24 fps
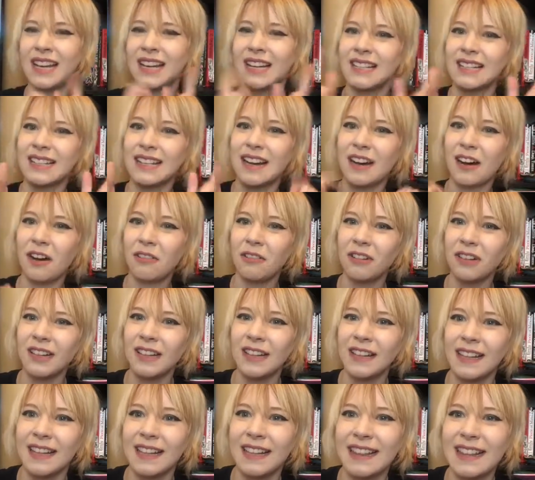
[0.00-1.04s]
So,
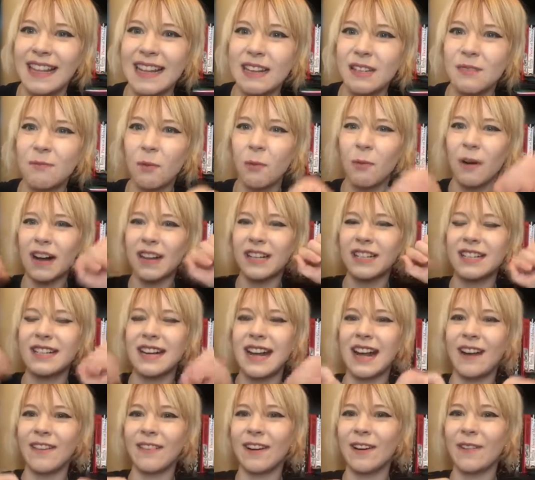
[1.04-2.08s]
thanks for watching
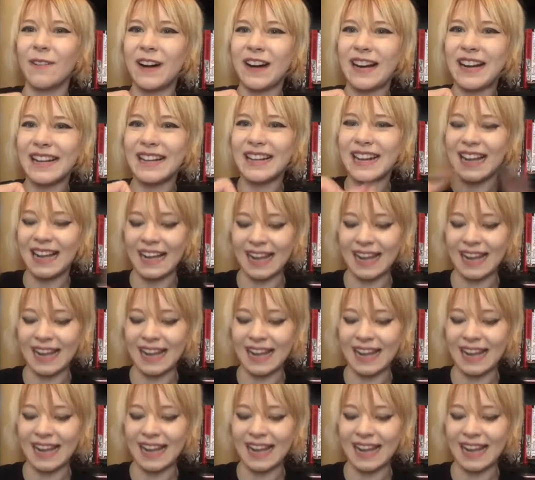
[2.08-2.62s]
everyone,